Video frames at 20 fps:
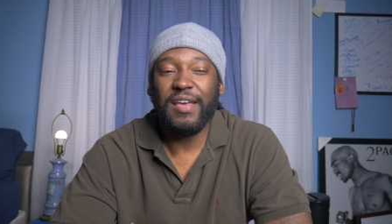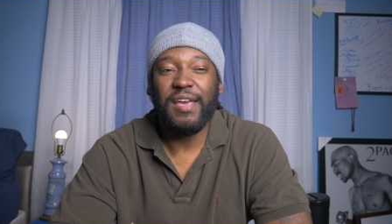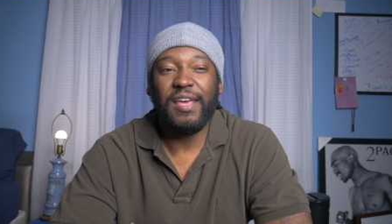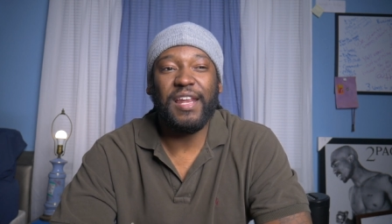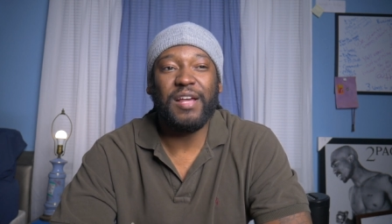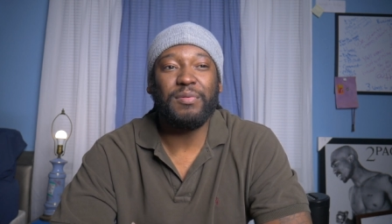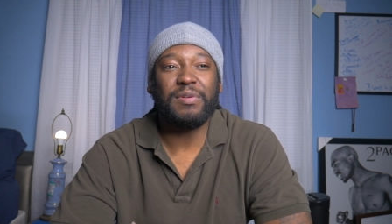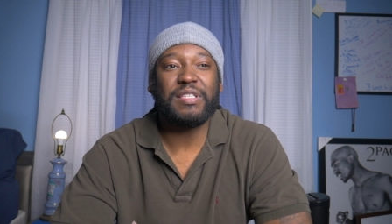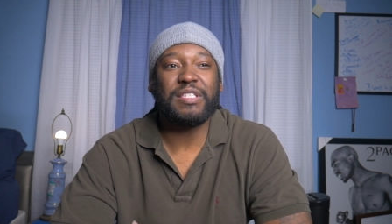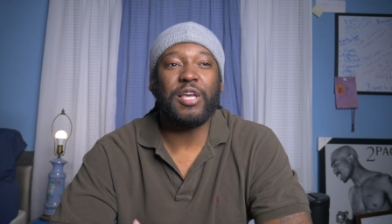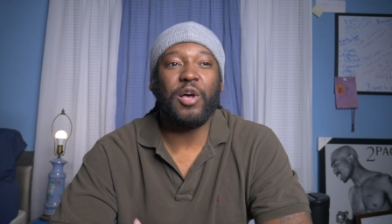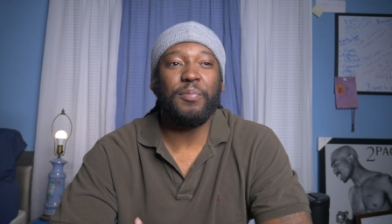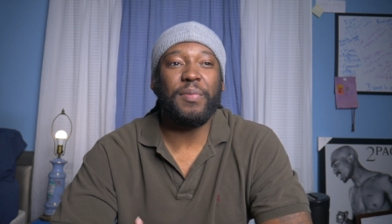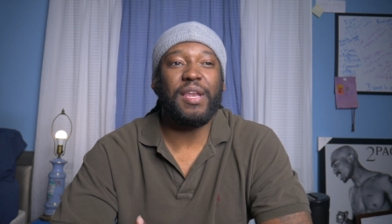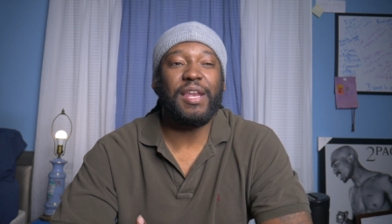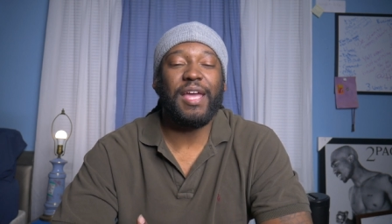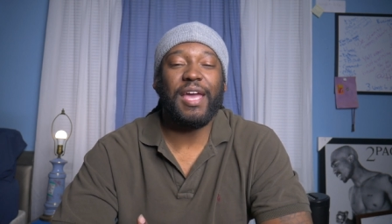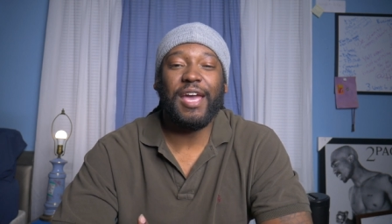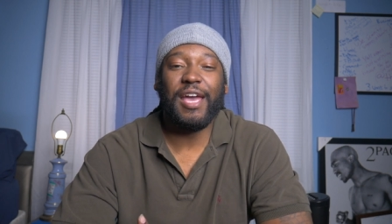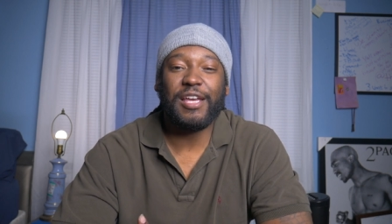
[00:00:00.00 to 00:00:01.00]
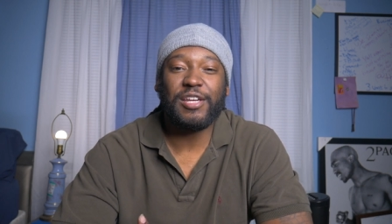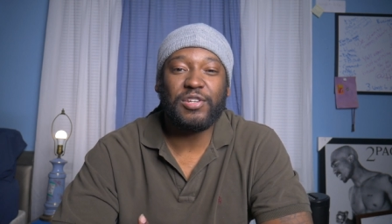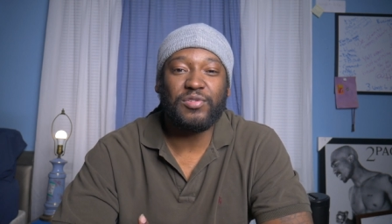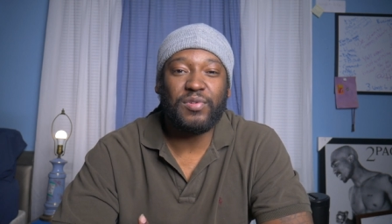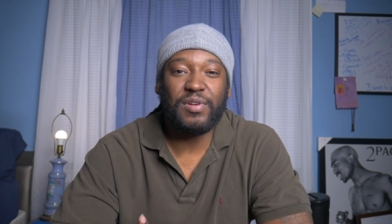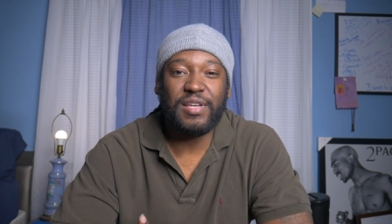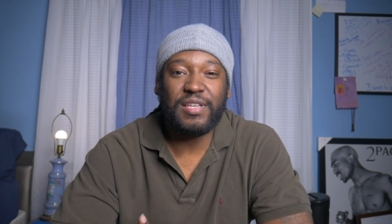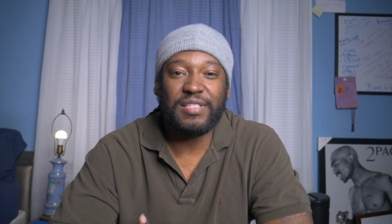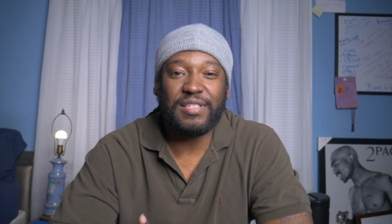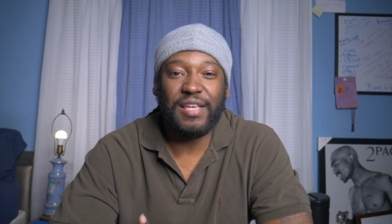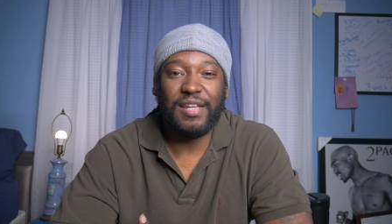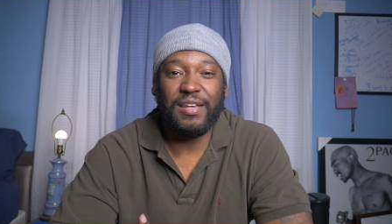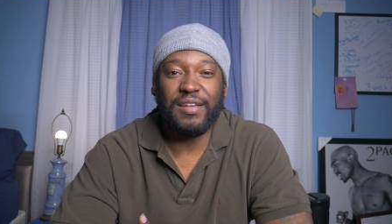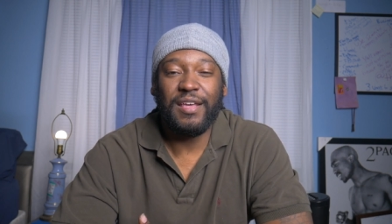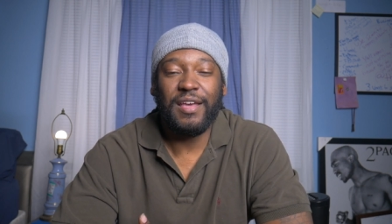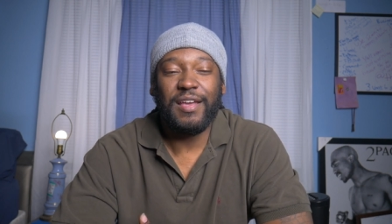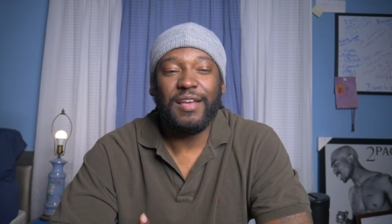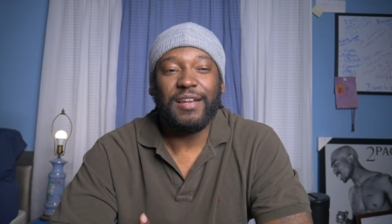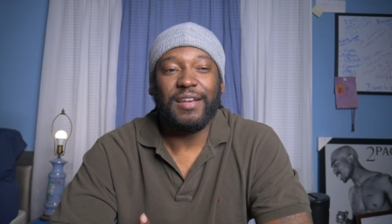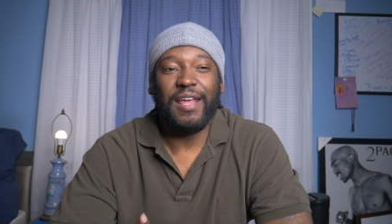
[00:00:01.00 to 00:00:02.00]
and there was so many extras and
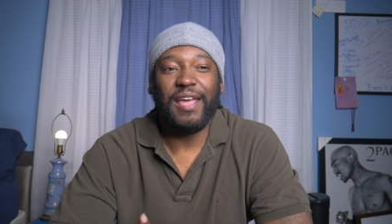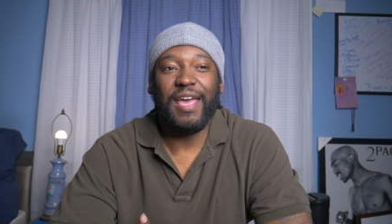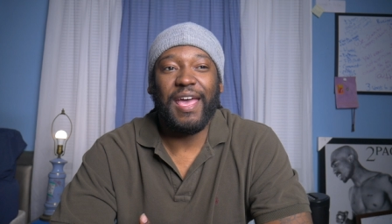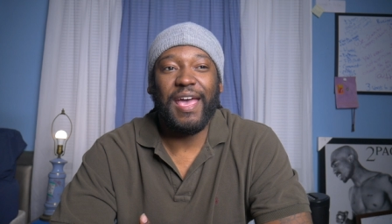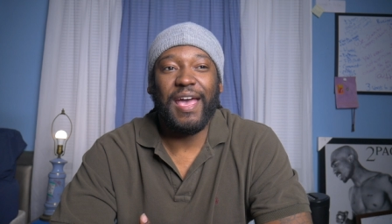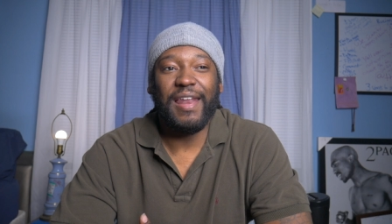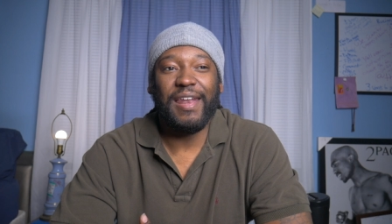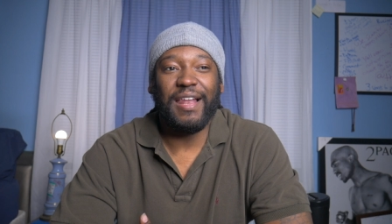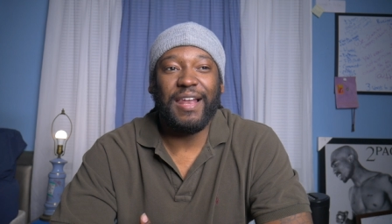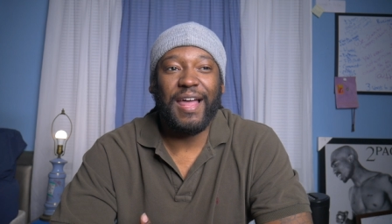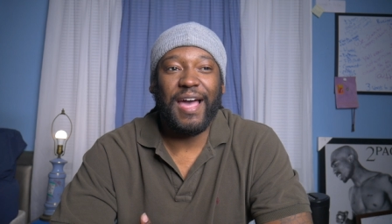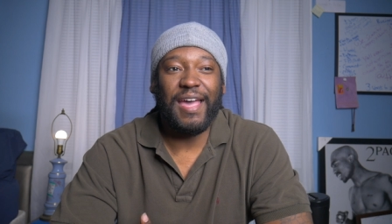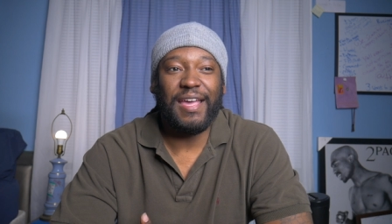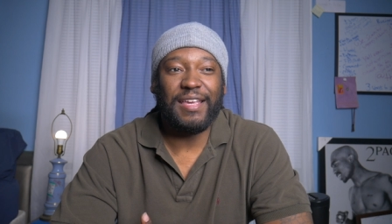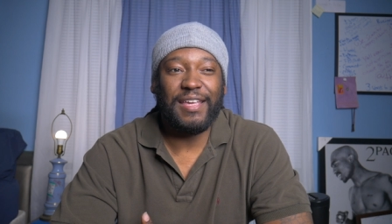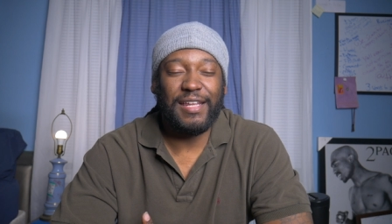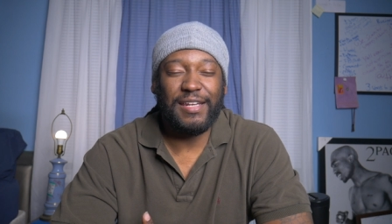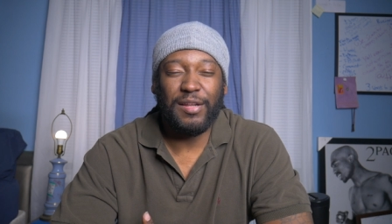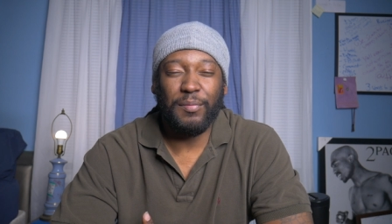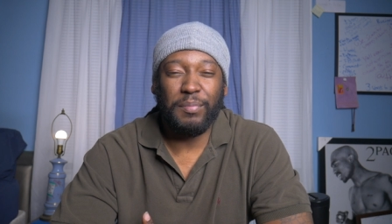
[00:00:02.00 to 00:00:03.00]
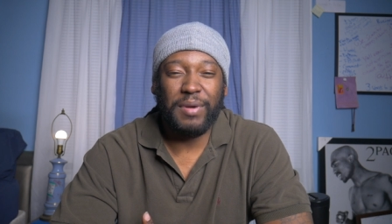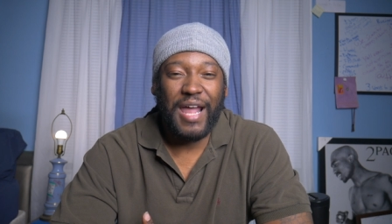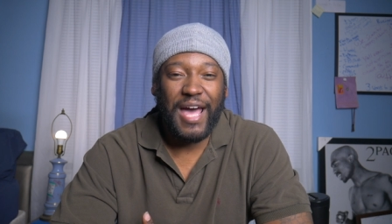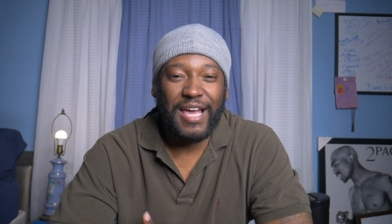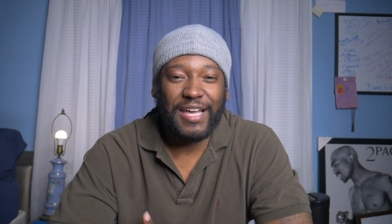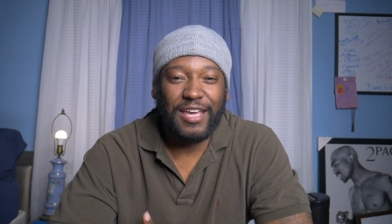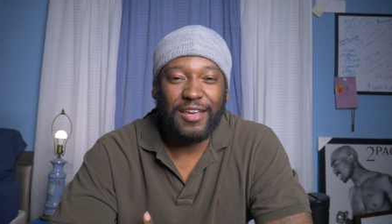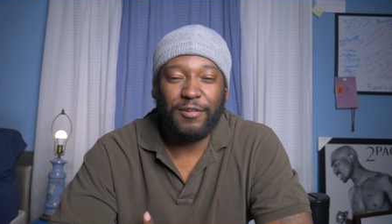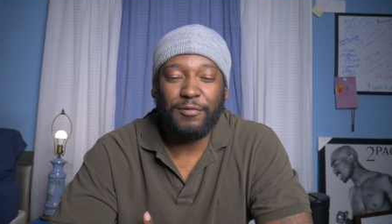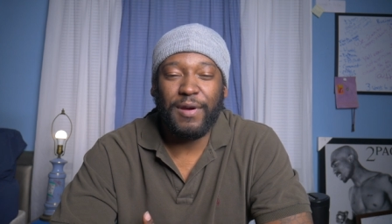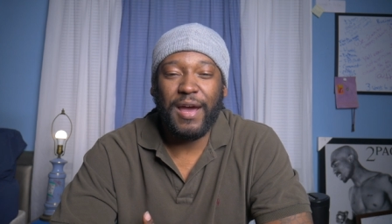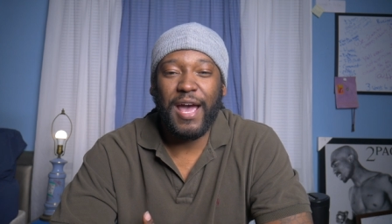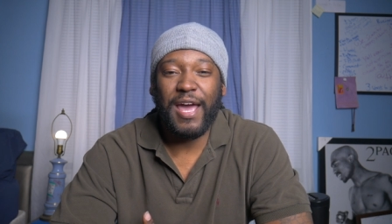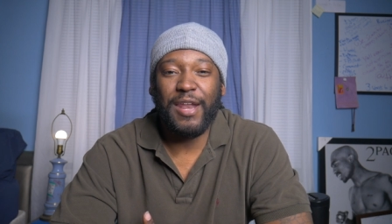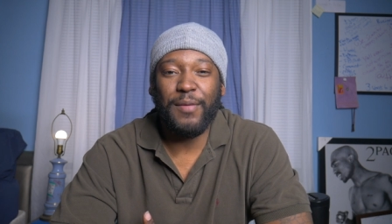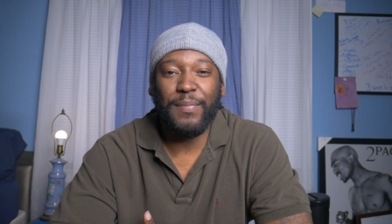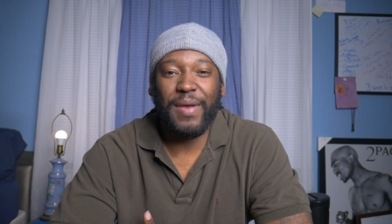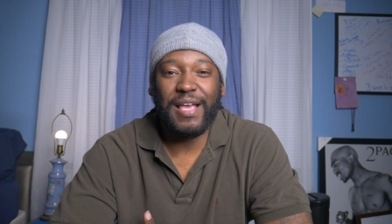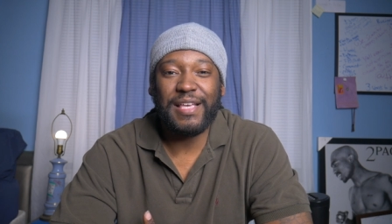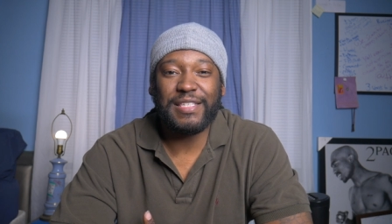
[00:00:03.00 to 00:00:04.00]
they had to like get the blocking right
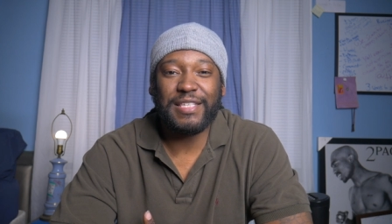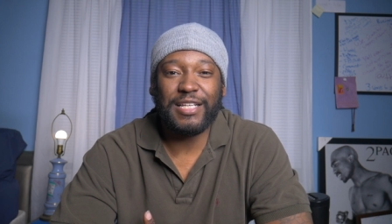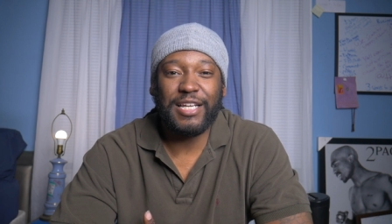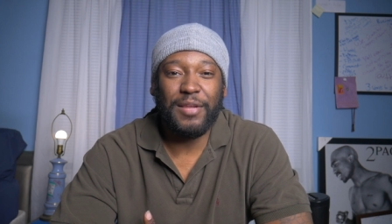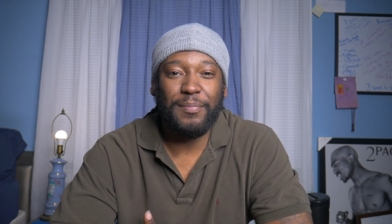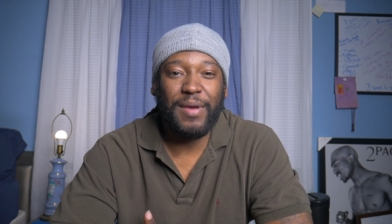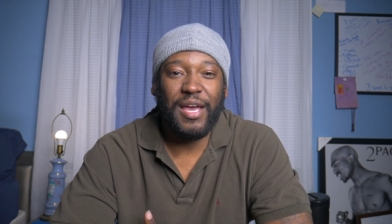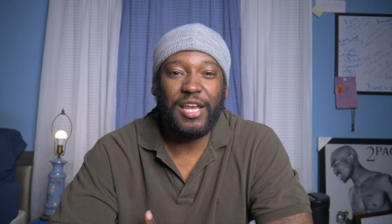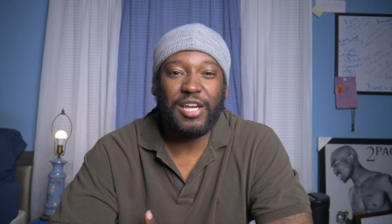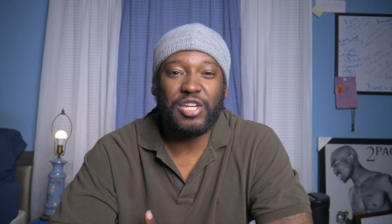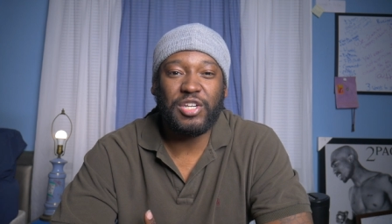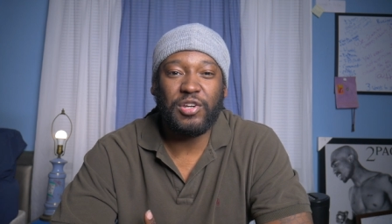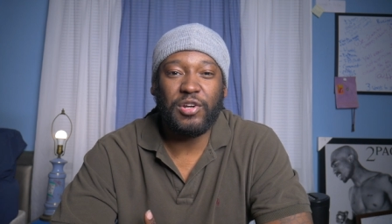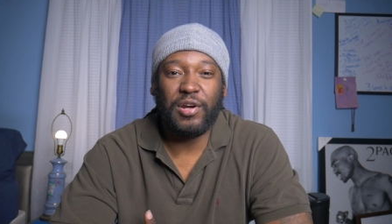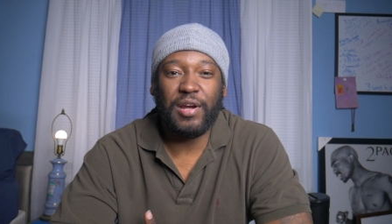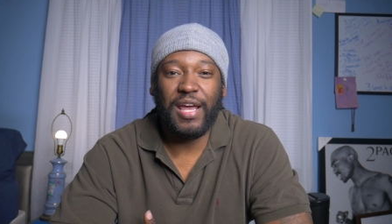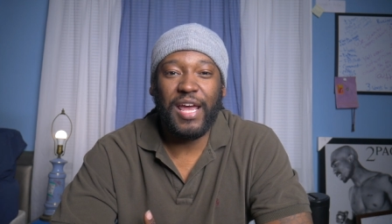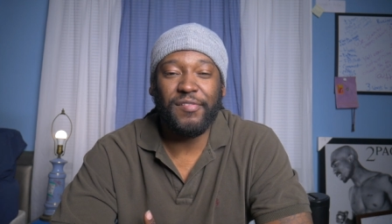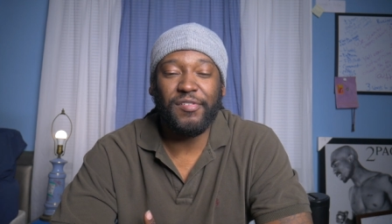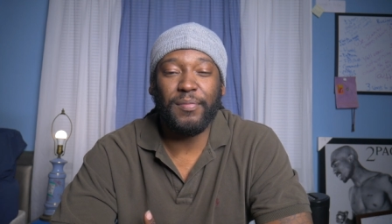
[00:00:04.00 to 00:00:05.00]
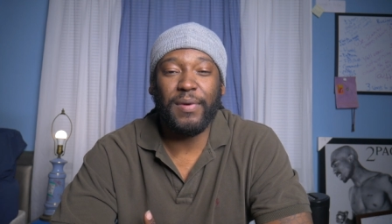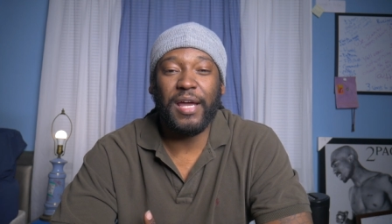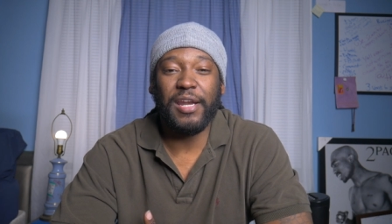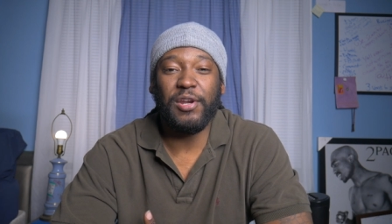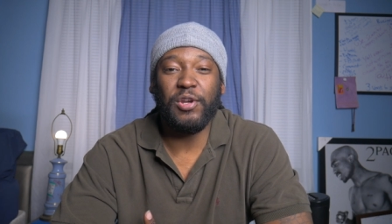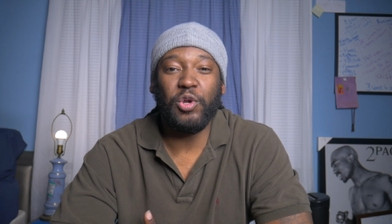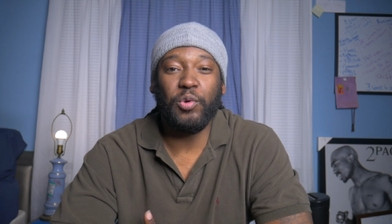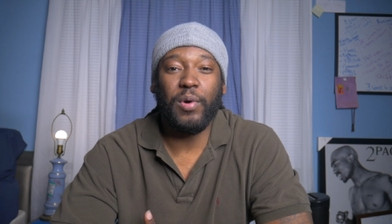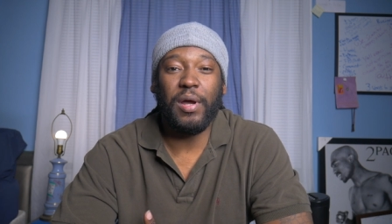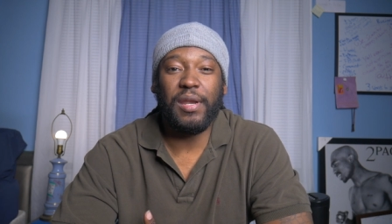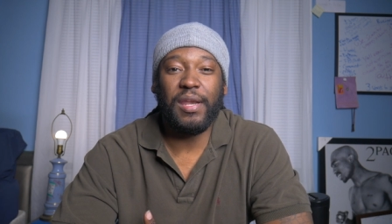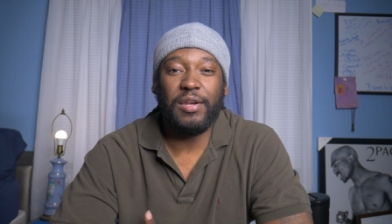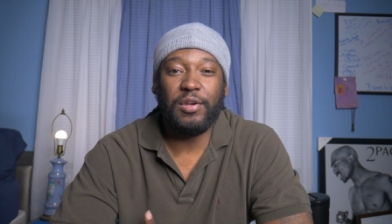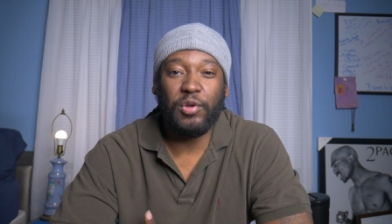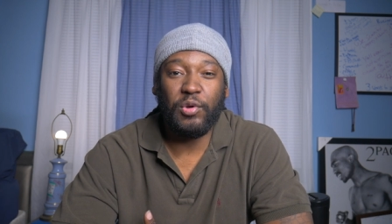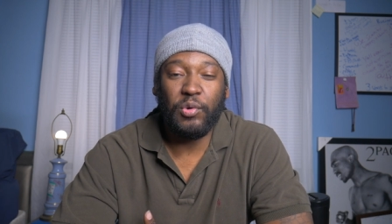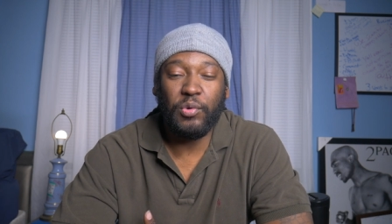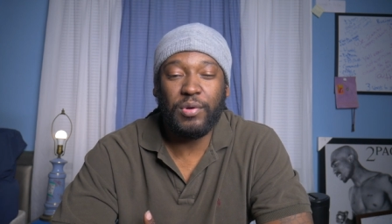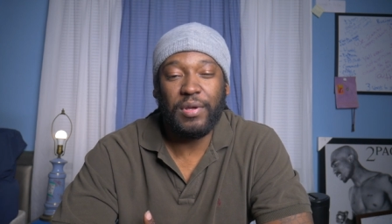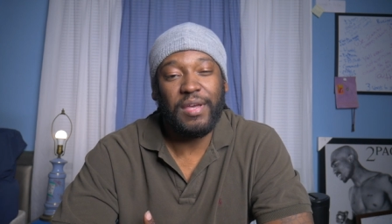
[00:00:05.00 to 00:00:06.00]
and basically make sure everybody knew what to
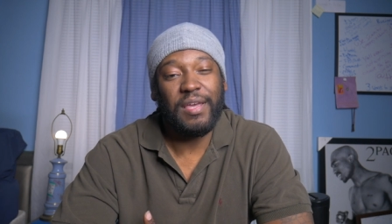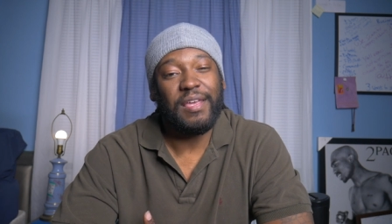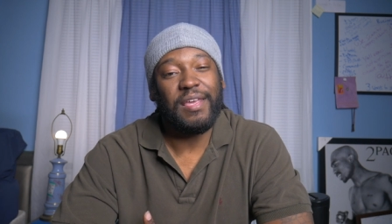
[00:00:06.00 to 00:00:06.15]
do.